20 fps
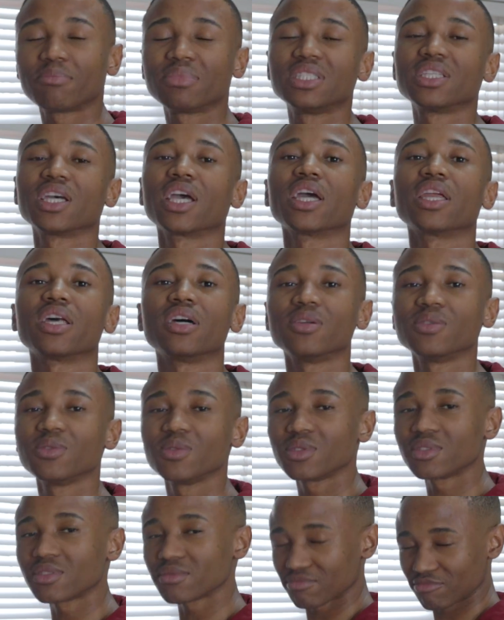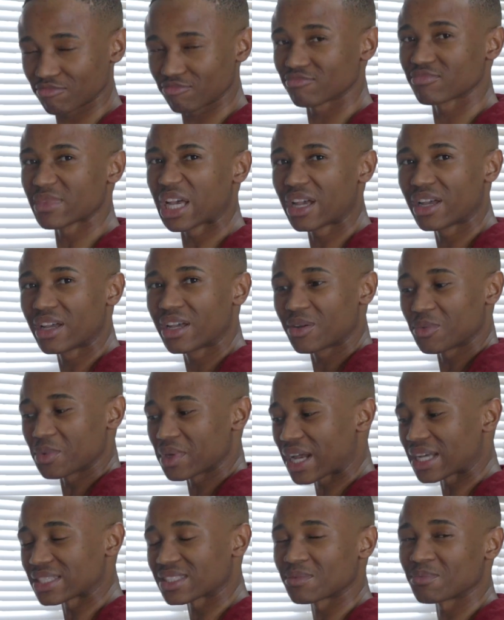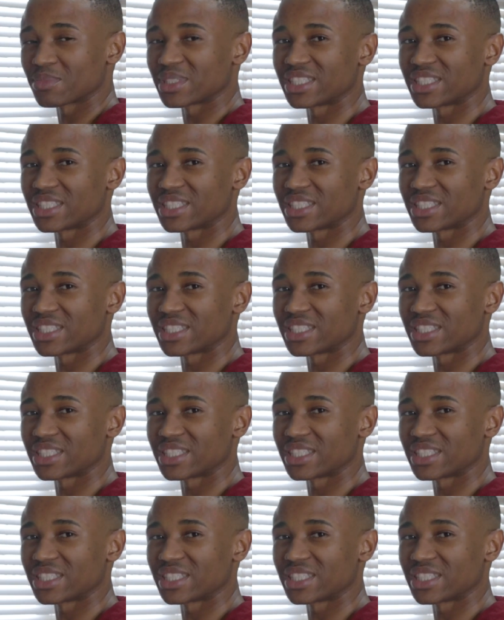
potatoes. We got some